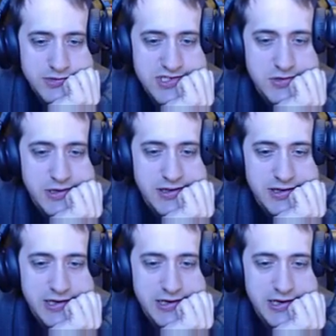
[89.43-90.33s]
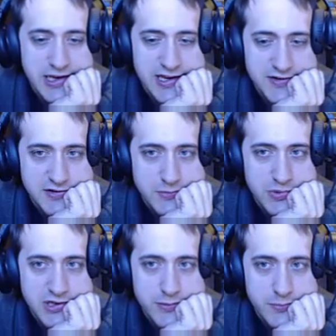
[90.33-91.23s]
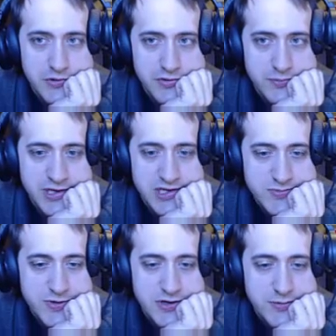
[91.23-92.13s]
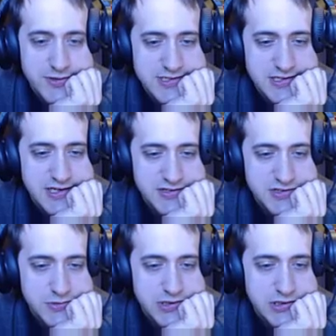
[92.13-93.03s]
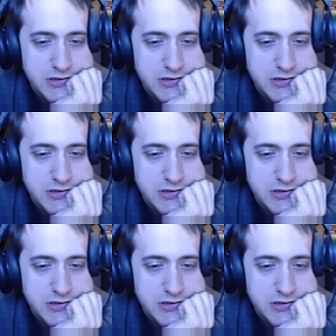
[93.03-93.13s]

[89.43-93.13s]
So I had to play both my experiments to get to it.